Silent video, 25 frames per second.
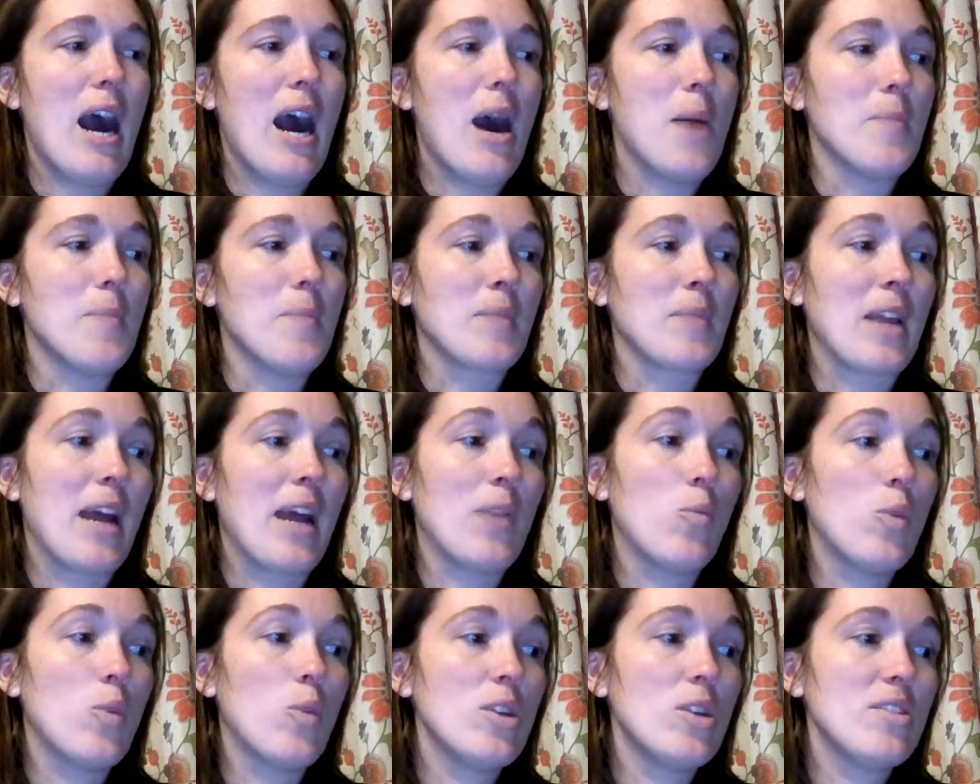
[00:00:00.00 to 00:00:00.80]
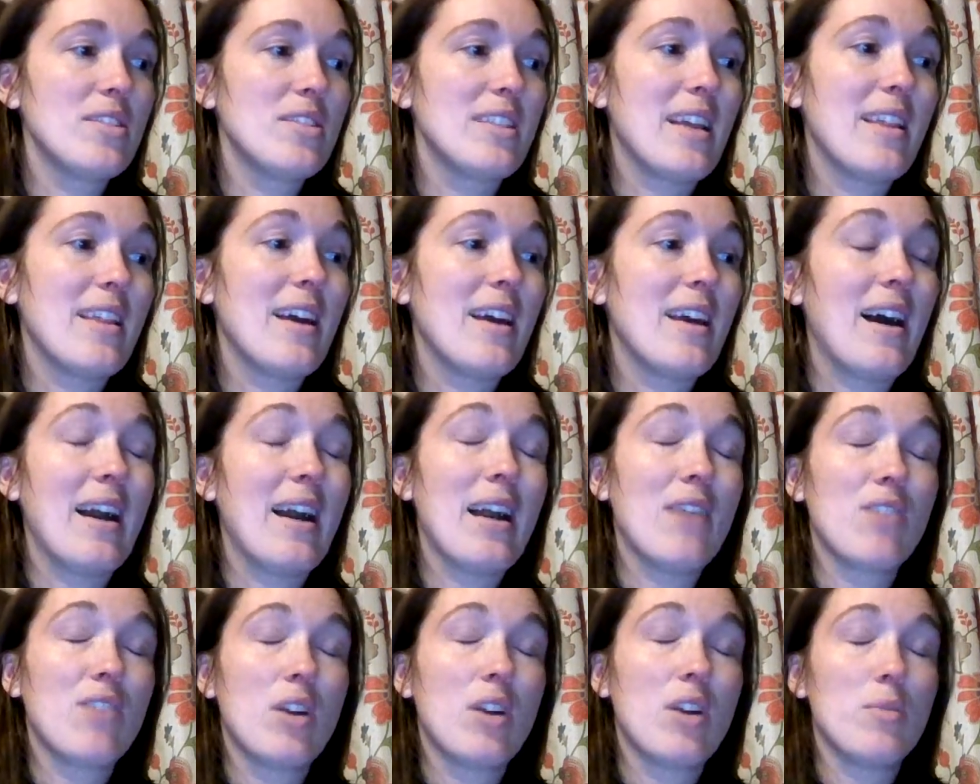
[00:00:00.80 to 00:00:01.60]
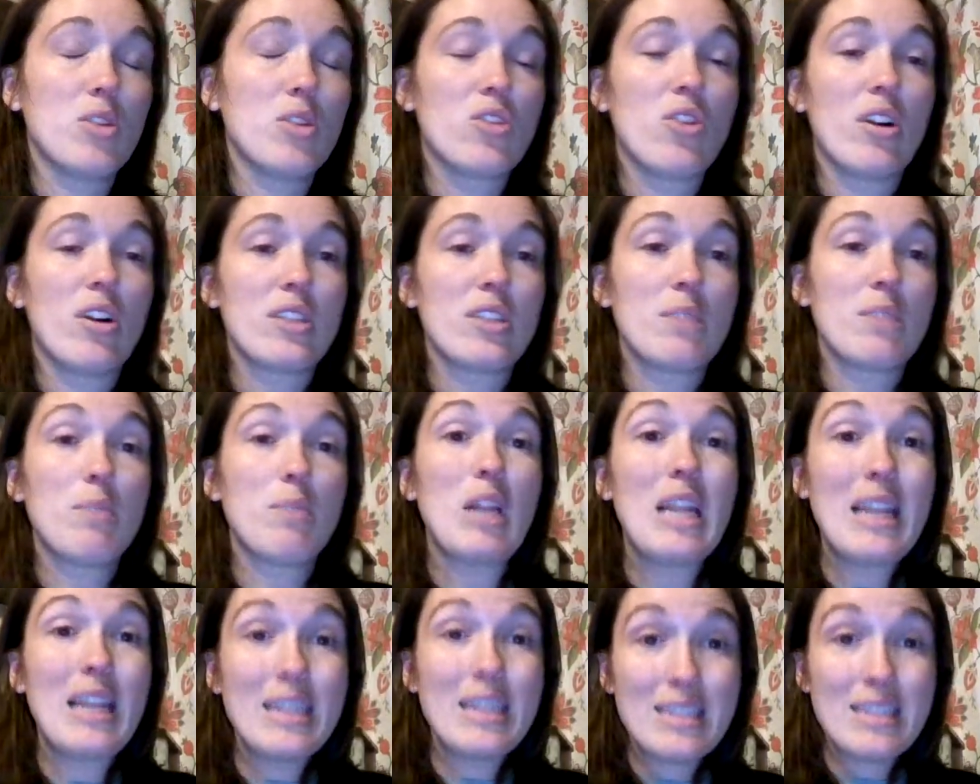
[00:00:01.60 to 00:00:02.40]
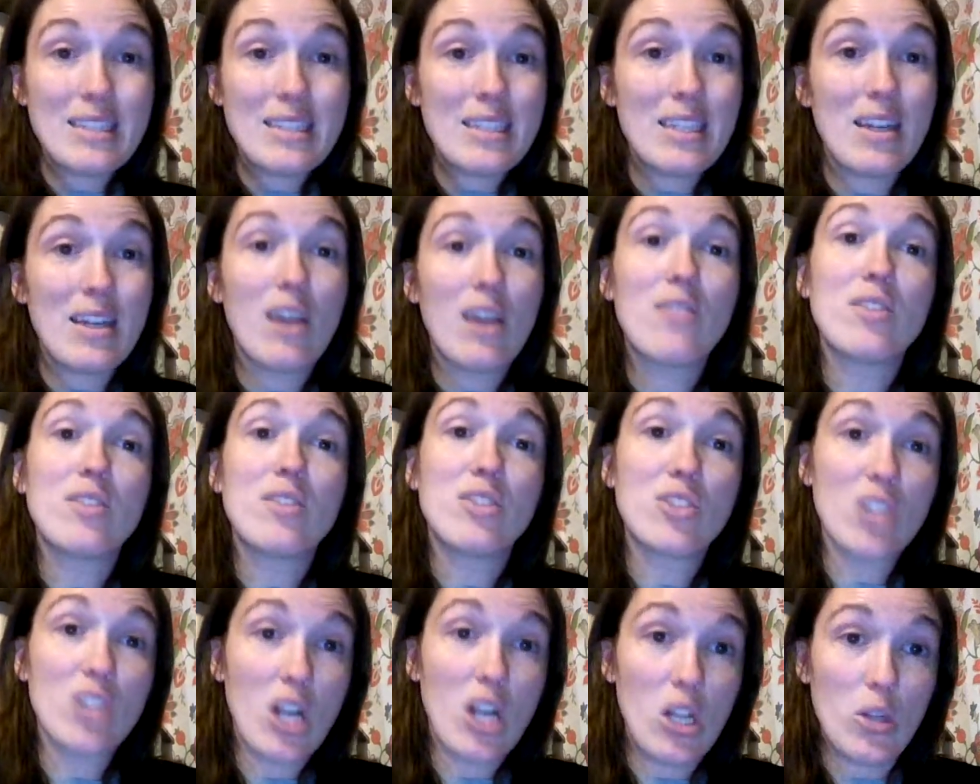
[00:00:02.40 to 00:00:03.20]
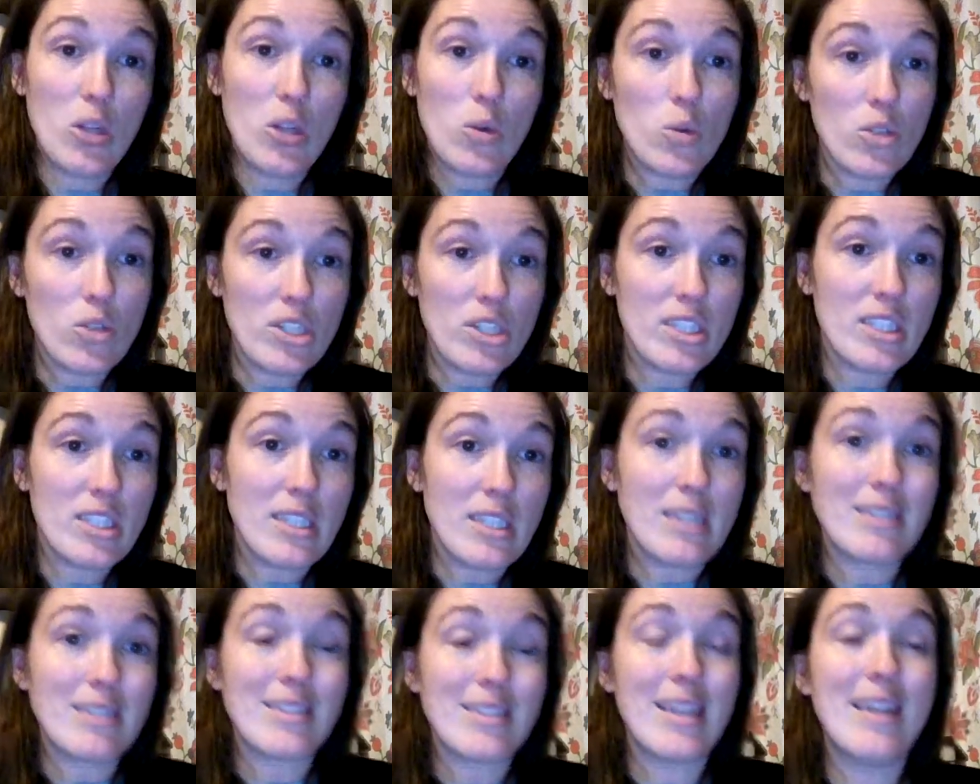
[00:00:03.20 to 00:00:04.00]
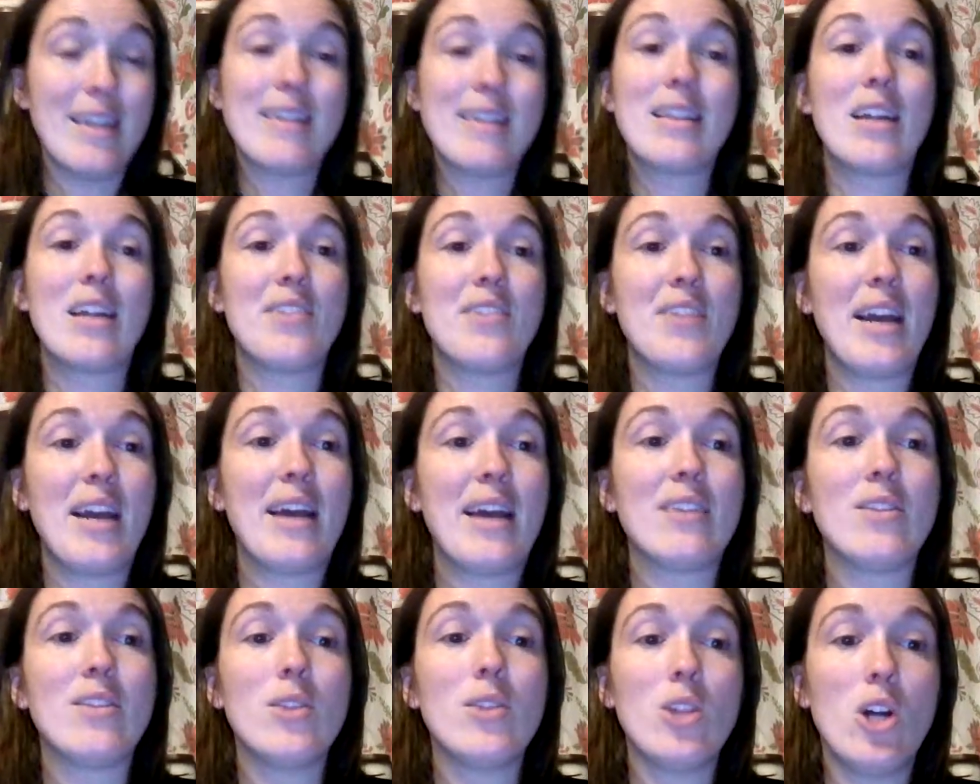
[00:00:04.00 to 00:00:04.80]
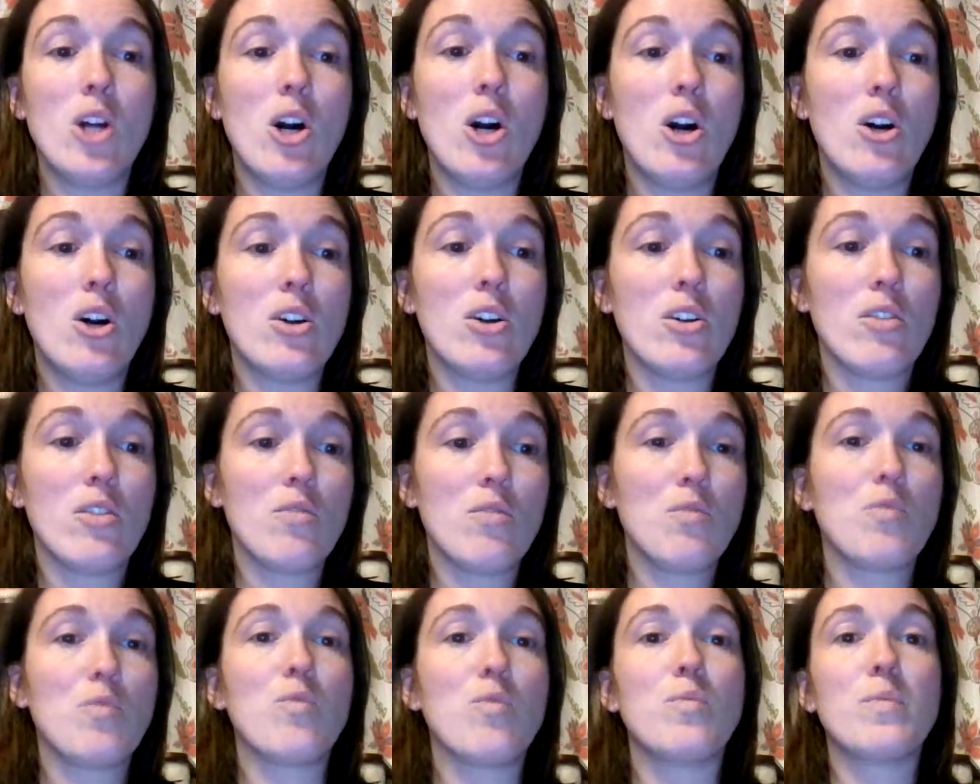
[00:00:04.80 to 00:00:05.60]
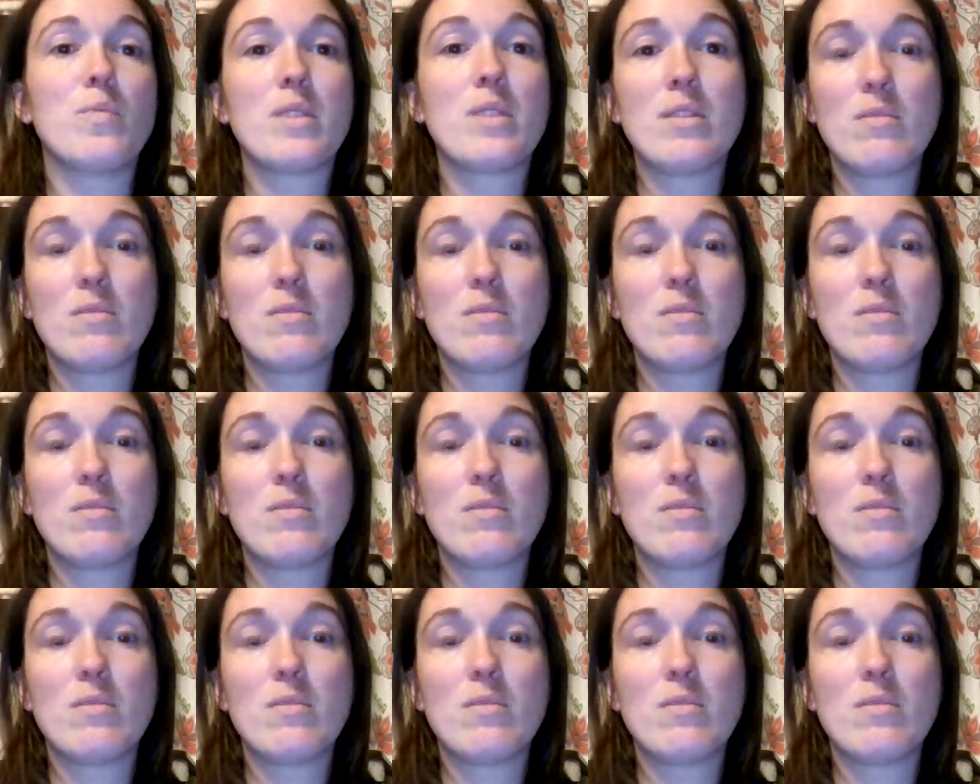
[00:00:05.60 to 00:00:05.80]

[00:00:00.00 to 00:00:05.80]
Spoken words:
I will say that I have come across plenty of adult horses that have had long,